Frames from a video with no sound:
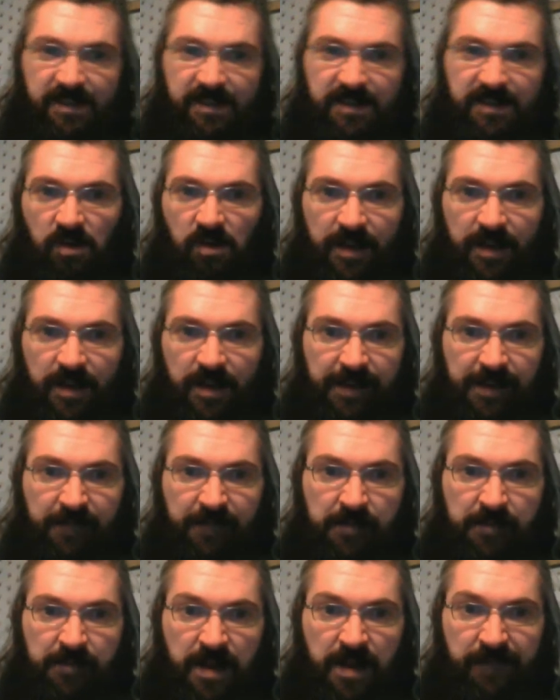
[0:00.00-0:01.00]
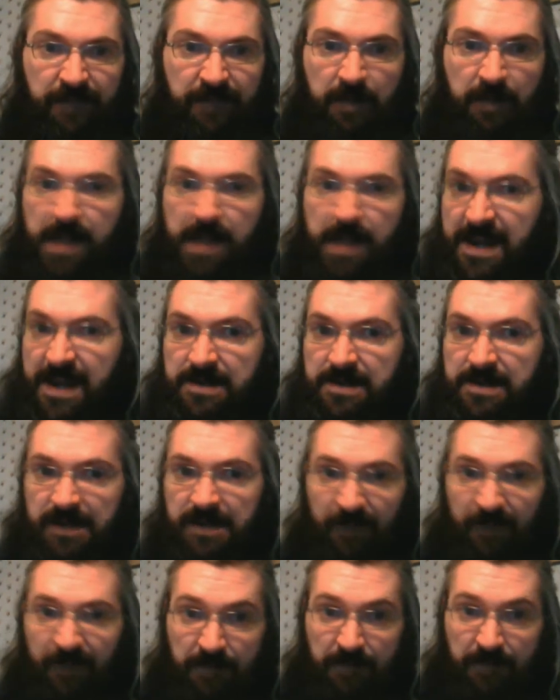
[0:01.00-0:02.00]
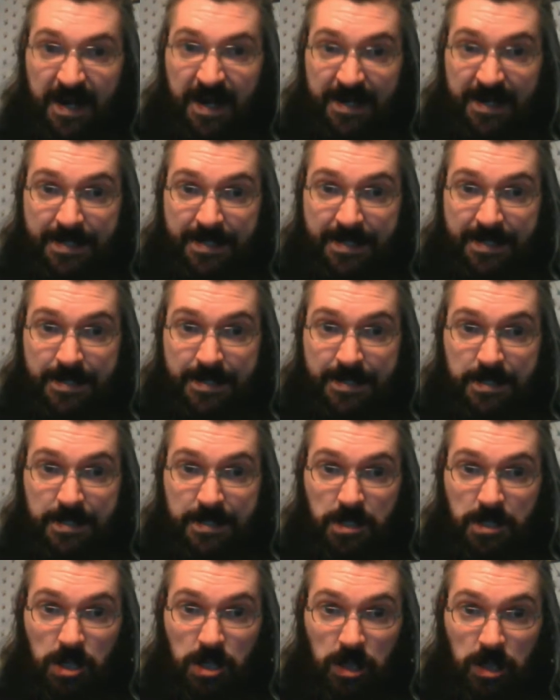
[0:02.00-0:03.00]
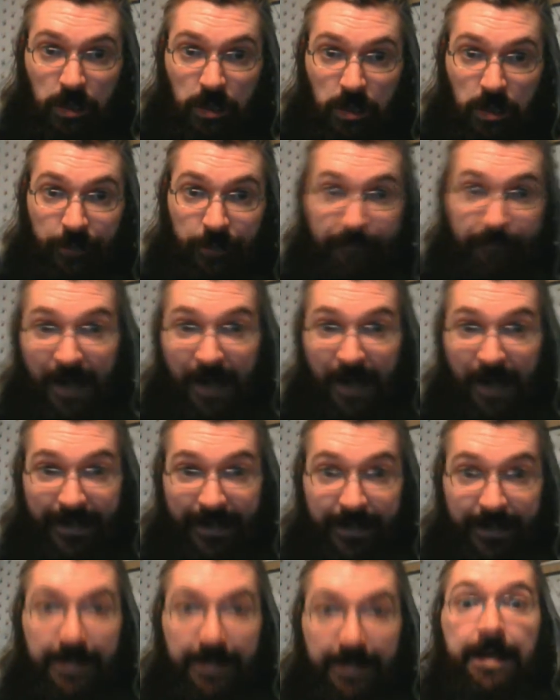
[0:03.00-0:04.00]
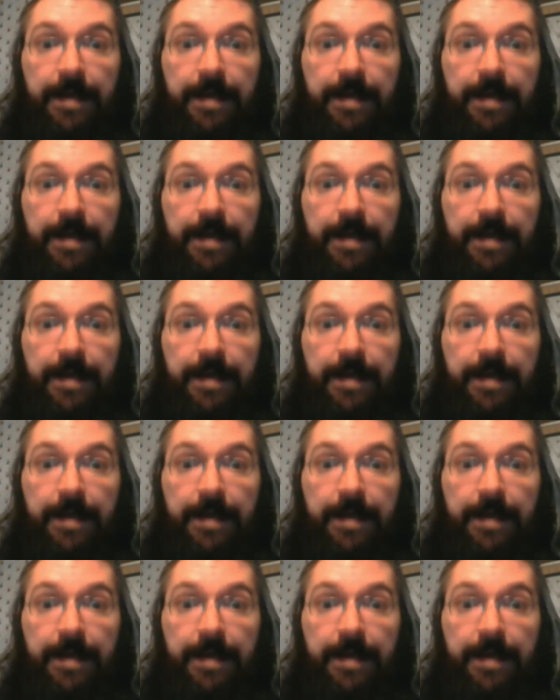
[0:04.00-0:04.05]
So like, if I'm making good money